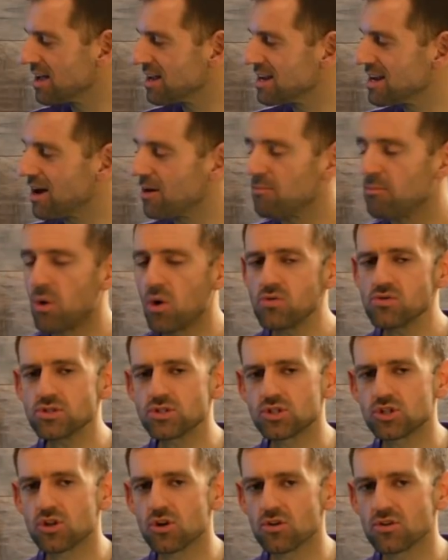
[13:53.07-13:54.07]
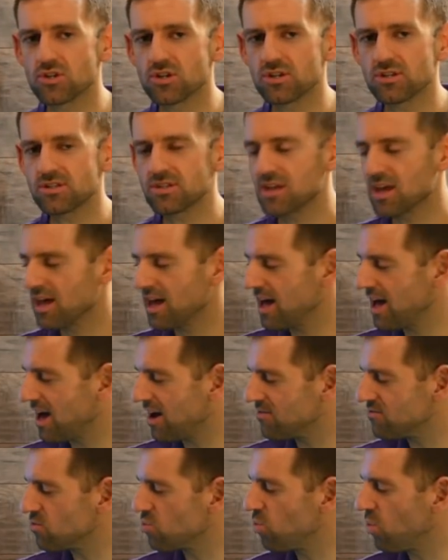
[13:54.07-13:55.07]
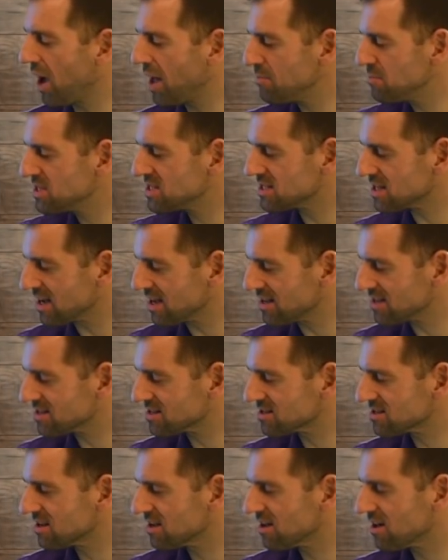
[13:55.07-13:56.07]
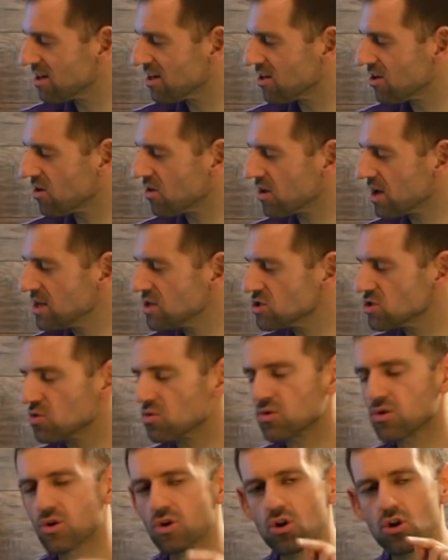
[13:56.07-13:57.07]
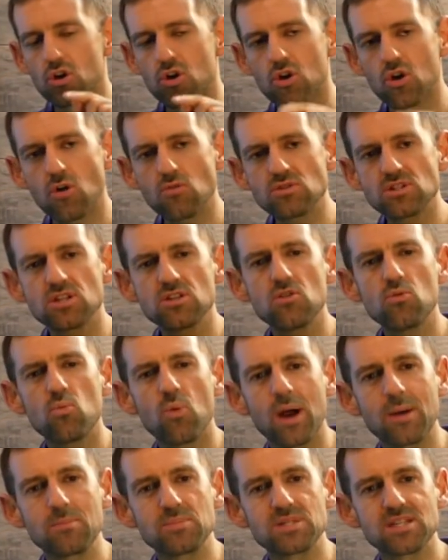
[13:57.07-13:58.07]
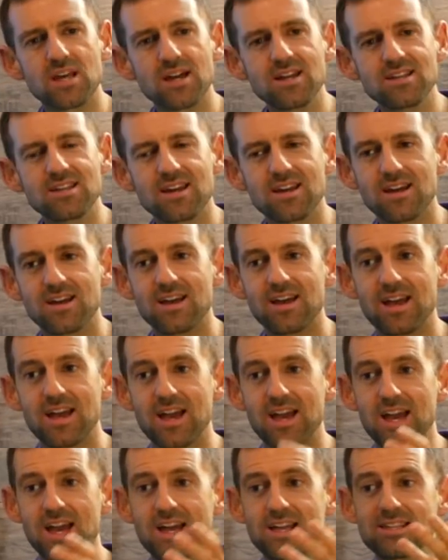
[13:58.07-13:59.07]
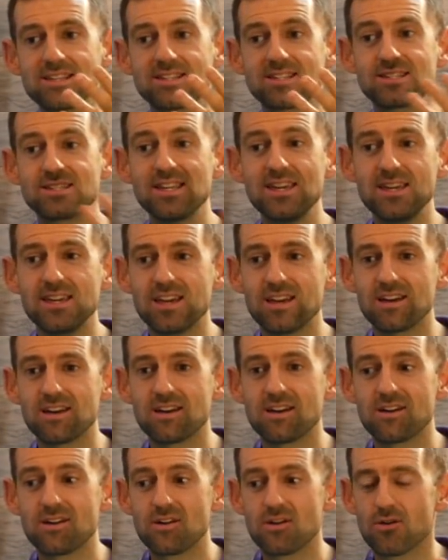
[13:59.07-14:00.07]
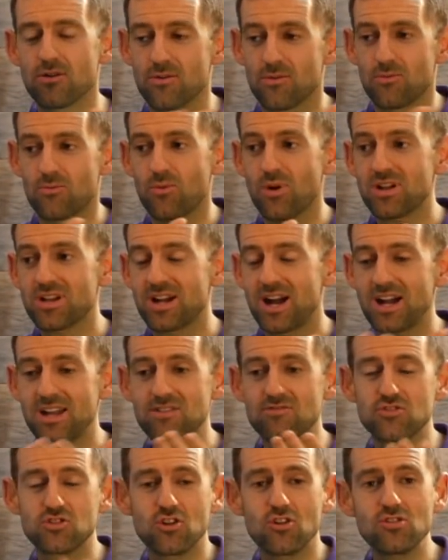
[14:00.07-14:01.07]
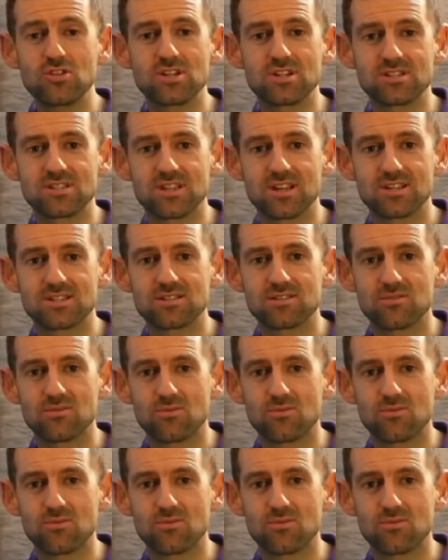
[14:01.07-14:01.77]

Now, most churches have websites, okay? So go to the website and see what kind of church is this?